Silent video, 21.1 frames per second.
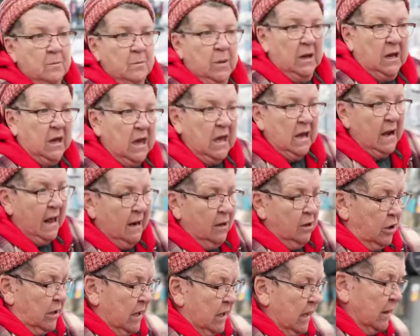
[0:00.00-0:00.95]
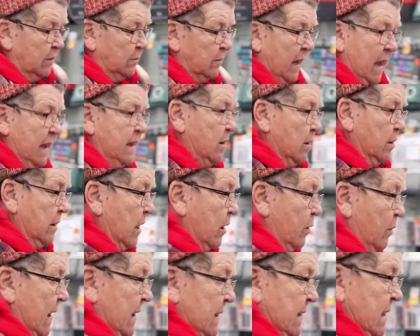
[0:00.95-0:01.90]
but can I look at them? Hell
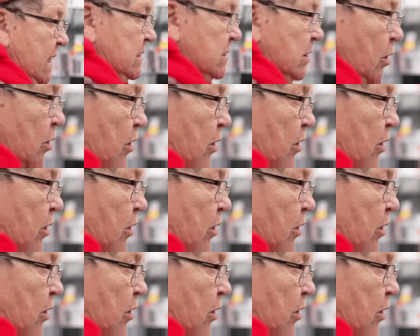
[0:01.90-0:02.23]
no, I can't